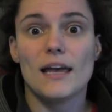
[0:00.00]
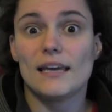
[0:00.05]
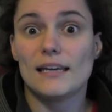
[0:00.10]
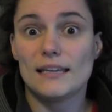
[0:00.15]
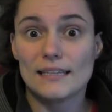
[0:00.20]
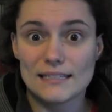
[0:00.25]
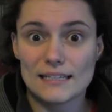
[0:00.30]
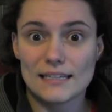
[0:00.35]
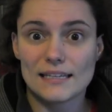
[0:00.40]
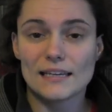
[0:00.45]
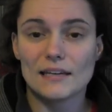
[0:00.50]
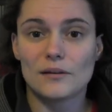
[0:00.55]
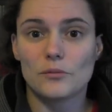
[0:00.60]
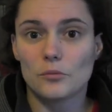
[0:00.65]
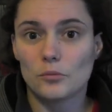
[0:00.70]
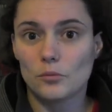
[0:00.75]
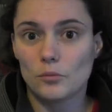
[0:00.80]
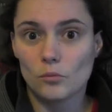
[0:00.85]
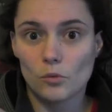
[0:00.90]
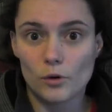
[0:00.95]
eating
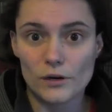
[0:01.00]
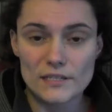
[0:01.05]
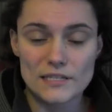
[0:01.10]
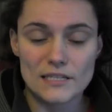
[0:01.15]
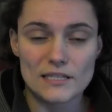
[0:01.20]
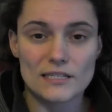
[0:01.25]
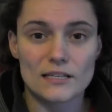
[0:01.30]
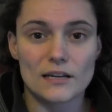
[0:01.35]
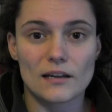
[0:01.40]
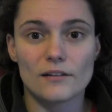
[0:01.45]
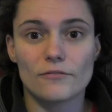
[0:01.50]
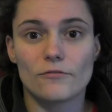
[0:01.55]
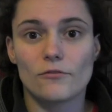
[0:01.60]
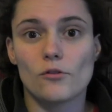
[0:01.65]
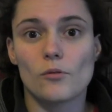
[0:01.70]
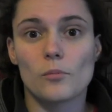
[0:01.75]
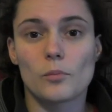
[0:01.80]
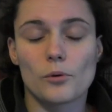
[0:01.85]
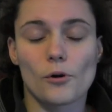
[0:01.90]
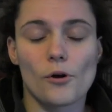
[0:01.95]
and what it's designed
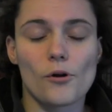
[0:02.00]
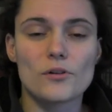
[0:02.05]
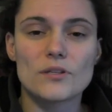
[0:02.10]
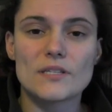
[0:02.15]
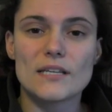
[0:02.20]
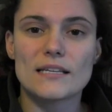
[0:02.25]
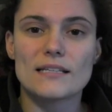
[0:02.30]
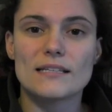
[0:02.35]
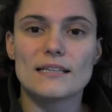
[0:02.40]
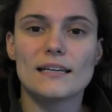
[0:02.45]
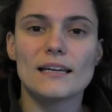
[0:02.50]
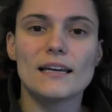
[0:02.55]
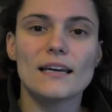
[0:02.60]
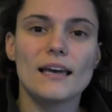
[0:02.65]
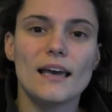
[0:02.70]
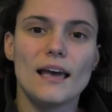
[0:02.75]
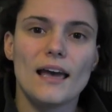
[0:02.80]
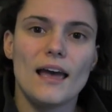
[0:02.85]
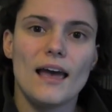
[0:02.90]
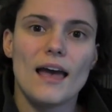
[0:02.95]
for processing,